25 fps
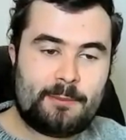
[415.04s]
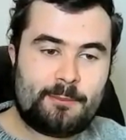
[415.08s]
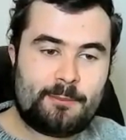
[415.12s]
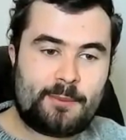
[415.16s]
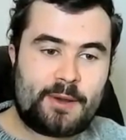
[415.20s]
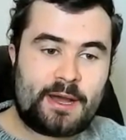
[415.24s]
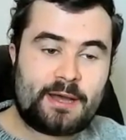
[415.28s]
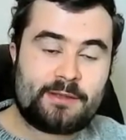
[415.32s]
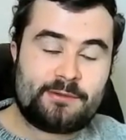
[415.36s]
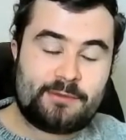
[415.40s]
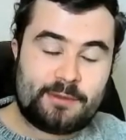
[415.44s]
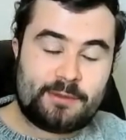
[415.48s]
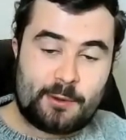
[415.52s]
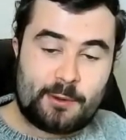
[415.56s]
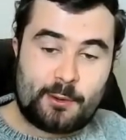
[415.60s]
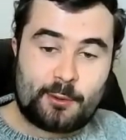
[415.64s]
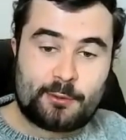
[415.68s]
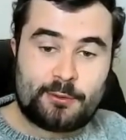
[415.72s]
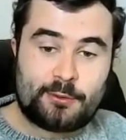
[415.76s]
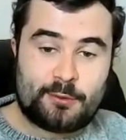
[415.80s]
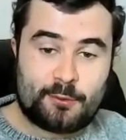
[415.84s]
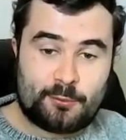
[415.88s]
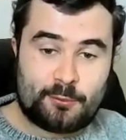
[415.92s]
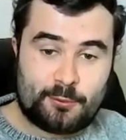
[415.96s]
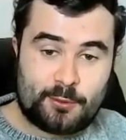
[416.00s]
passing
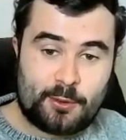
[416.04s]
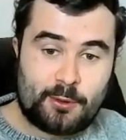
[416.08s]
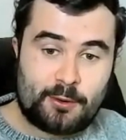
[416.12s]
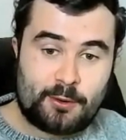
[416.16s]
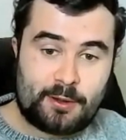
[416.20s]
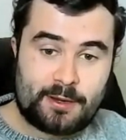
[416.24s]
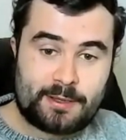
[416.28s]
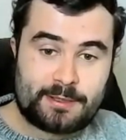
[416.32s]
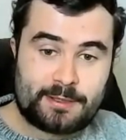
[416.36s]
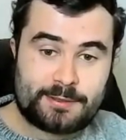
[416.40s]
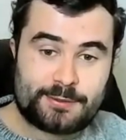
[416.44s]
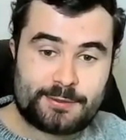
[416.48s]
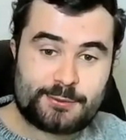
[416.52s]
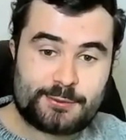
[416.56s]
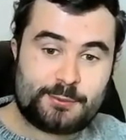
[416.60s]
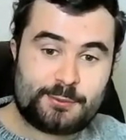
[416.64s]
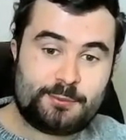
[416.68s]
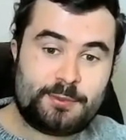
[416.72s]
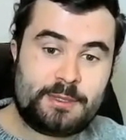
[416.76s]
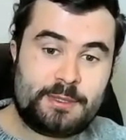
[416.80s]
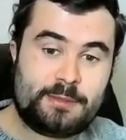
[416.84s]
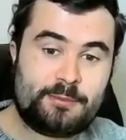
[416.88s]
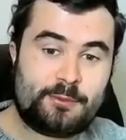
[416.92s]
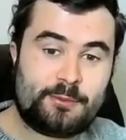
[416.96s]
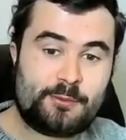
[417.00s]
on your knowledge
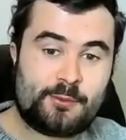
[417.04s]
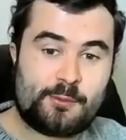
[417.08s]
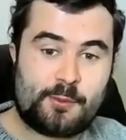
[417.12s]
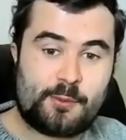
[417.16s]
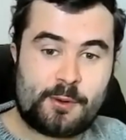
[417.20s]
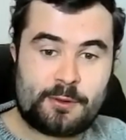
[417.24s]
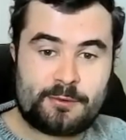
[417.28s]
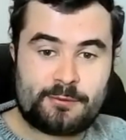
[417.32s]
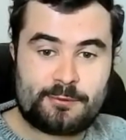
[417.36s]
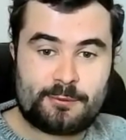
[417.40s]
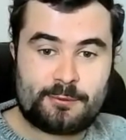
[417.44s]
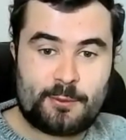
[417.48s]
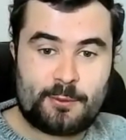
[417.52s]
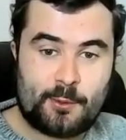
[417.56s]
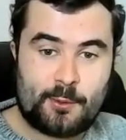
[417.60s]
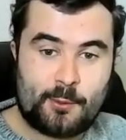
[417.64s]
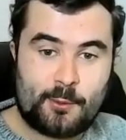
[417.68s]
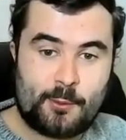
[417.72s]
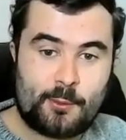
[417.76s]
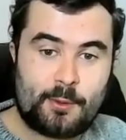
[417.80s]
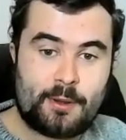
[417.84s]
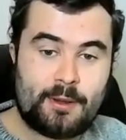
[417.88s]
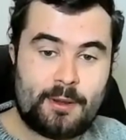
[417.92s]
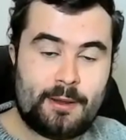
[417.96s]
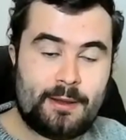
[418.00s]
to people who want to
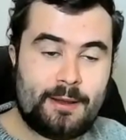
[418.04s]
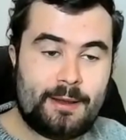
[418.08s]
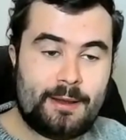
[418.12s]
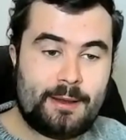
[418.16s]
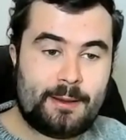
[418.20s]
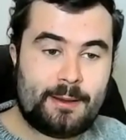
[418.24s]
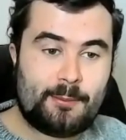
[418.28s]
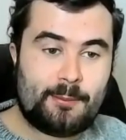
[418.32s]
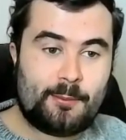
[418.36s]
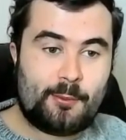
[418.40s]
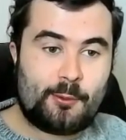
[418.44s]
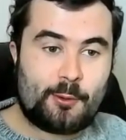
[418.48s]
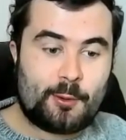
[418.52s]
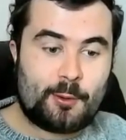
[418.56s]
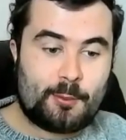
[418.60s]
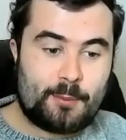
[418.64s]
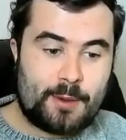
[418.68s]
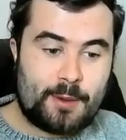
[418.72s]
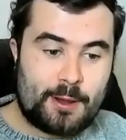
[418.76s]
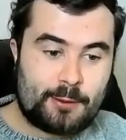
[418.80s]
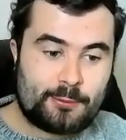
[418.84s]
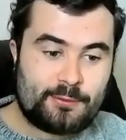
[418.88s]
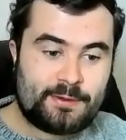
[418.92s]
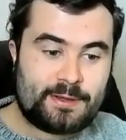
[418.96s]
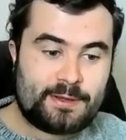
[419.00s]
know more
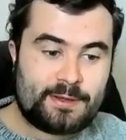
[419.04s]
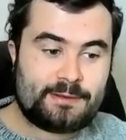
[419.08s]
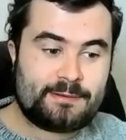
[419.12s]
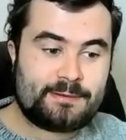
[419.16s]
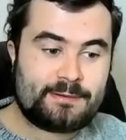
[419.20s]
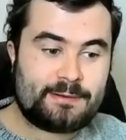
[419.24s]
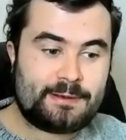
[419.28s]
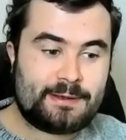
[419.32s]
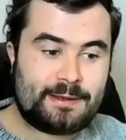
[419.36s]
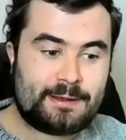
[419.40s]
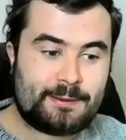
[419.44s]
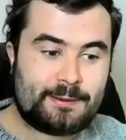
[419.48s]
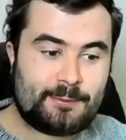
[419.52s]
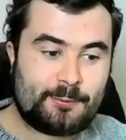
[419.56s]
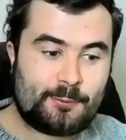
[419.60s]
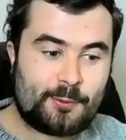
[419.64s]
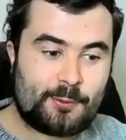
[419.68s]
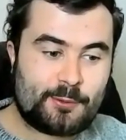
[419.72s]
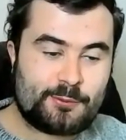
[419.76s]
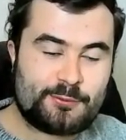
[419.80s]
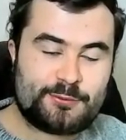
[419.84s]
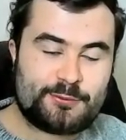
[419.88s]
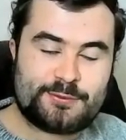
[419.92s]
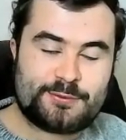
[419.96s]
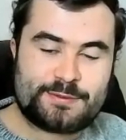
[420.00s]
about it? Uh,
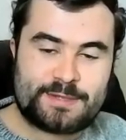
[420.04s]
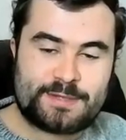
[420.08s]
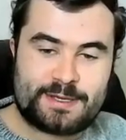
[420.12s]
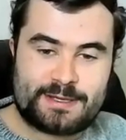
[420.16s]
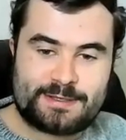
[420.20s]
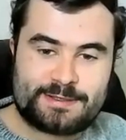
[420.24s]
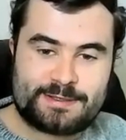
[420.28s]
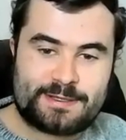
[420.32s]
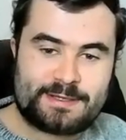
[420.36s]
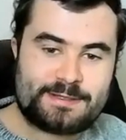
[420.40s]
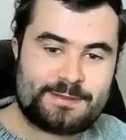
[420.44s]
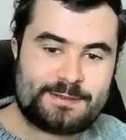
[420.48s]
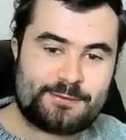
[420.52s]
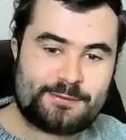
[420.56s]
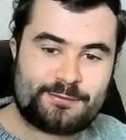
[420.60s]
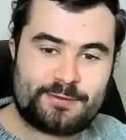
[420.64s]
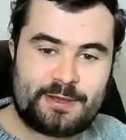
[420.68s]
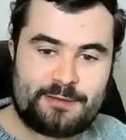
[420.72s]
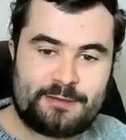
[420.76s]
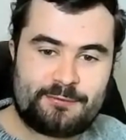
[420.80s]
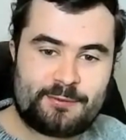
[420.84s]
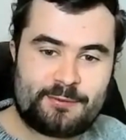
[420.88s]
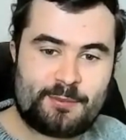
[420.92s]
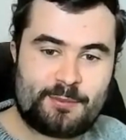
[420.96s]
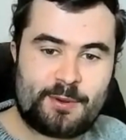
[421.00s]
what would you say is, is your
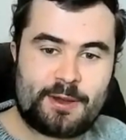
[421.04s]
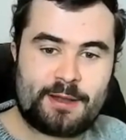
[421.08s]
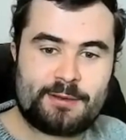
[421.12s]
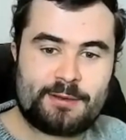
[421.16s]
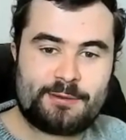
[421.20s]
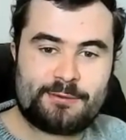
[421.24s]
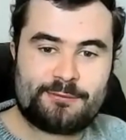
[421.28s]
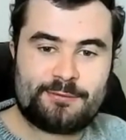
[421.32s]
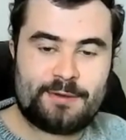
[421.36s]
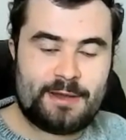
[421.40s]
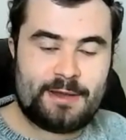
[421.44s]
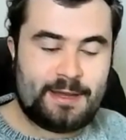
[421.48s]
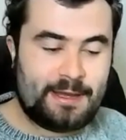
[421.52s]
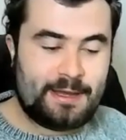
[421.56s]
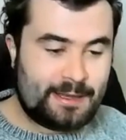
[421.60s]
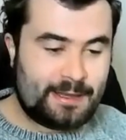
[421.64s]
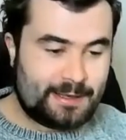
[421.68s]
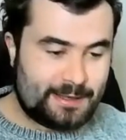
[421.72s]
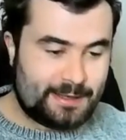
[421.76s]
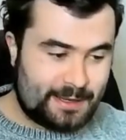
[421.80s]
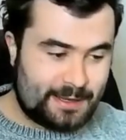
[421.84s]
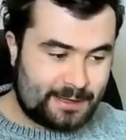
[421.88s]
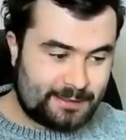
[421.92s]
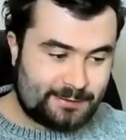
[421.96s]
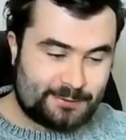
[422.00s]
favorite part of
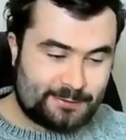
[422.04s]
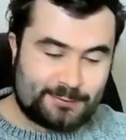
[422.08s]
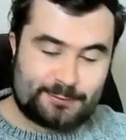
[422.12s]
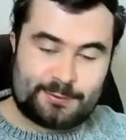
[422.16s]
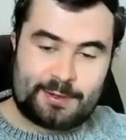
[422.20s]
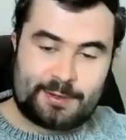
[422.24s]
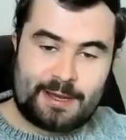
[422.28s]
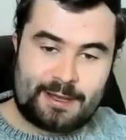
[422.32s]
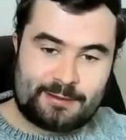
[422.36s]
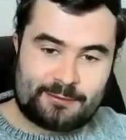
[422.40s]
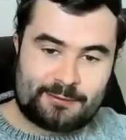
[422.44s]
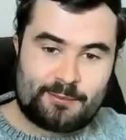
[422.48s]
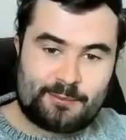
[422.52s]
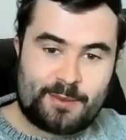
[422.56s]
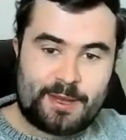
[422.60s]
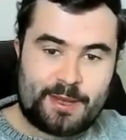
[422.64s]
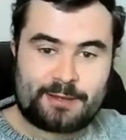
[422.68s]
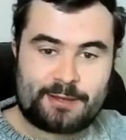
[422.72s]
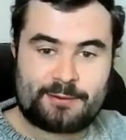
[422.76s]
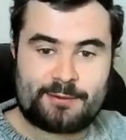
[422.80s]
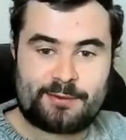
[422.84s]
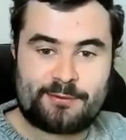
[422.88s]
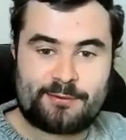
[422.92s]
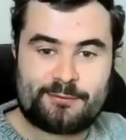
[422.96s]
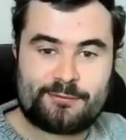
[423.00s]
that
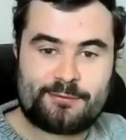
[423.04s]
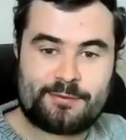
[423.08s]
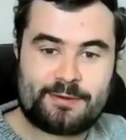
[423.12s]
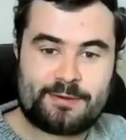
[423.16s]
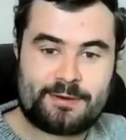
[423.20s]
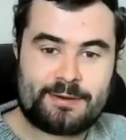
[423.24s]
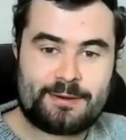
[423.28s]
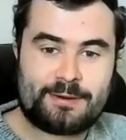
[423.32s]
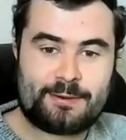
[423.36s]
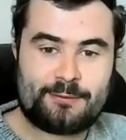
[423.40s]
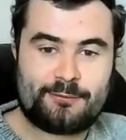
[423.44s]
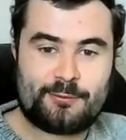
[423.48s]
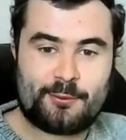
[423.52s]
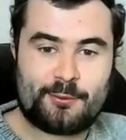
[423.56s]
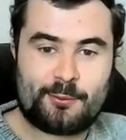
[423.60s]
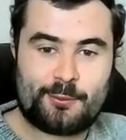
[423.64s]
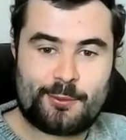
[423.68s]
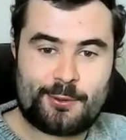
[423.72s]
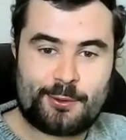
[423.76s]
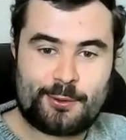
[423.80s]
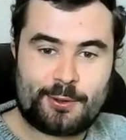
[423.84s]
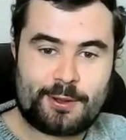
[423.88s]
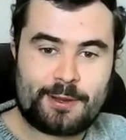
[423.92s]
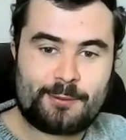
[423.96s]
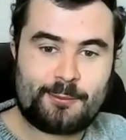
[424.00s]
aspect of, uh, of your
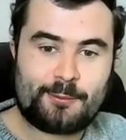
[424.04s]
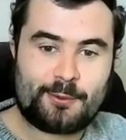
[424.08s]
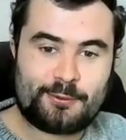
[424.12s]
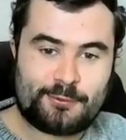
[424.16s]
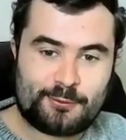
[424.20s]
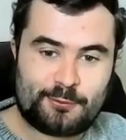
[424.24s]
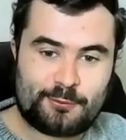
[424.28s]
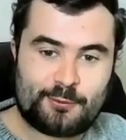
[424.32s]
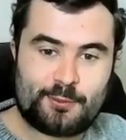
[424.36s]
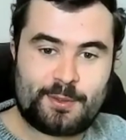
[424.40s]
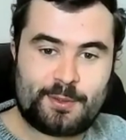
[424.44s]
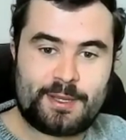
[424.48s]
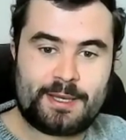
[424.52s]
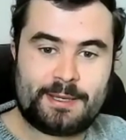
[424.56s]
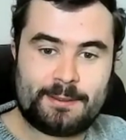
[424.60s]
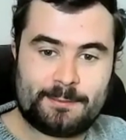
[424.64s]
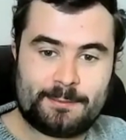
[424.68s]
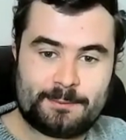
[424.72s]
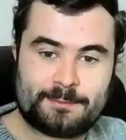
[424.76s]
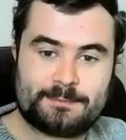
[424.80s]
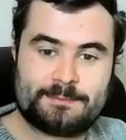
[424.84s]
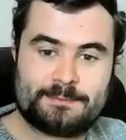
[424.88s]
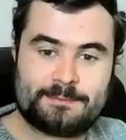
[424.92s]
work and what you're doing?